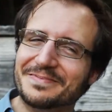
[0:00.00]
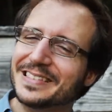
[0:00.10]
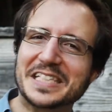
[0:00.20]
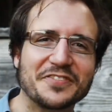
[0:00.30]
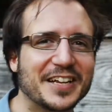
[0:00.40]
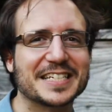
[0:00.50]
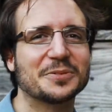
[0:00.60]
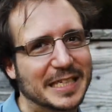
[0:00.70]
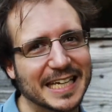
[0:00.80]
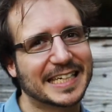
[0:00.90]
let's face
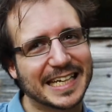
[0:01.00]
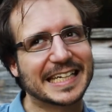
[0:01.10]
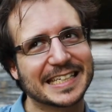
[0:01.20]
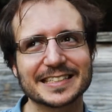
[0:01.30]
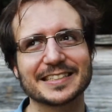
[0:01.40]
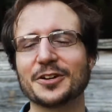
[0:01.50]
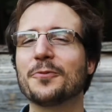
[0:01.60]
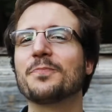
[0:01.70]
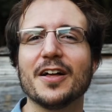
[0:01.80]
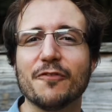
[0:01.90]
it, we kind of like it. So
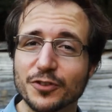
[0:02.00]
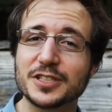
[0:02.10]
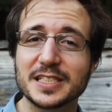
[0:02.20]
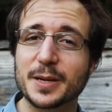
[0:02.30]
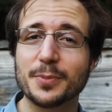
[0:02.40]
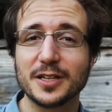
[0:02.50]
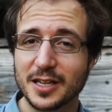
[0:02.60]
first tip,